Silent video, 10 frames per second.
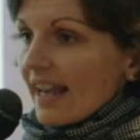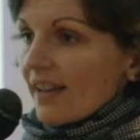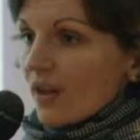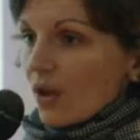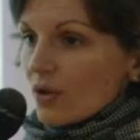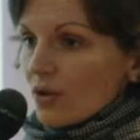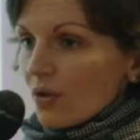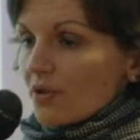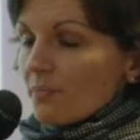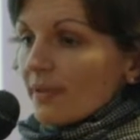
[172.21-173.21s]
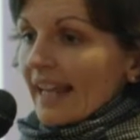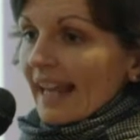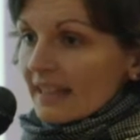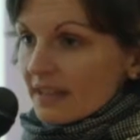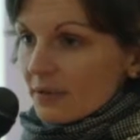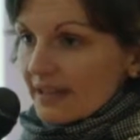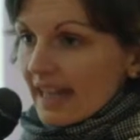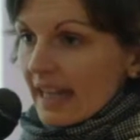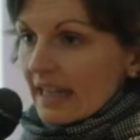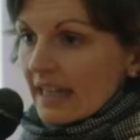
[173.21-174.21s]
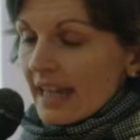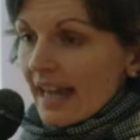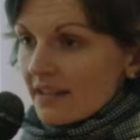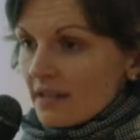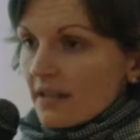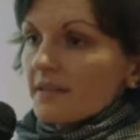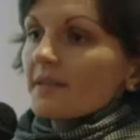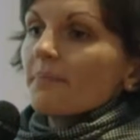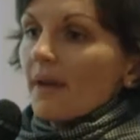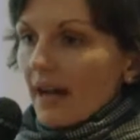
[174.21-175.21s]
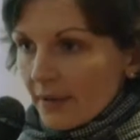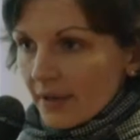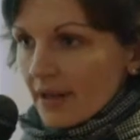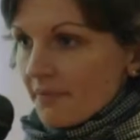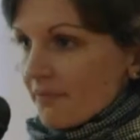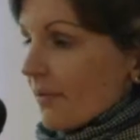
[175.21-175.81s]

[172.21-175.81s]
those who's been entertaining and inspiring